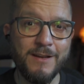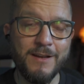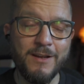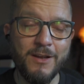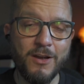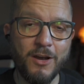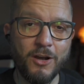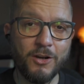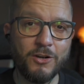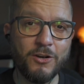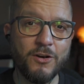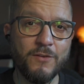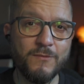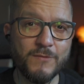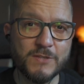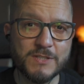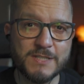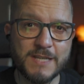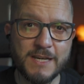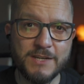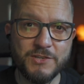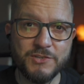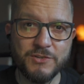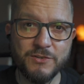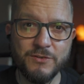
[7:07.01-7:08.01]
a
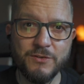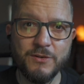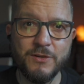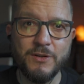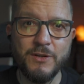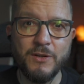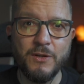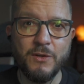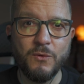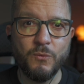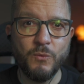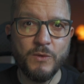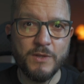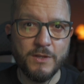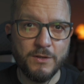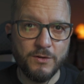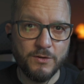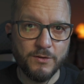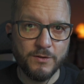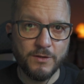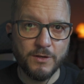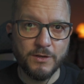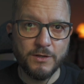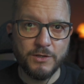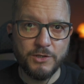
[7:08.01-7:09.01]
conversation with
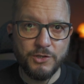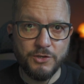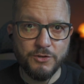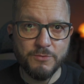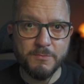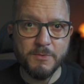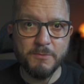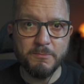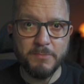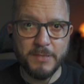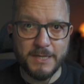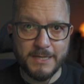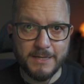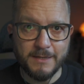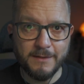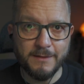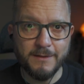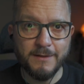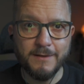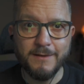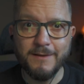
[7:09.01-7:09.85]
another human being,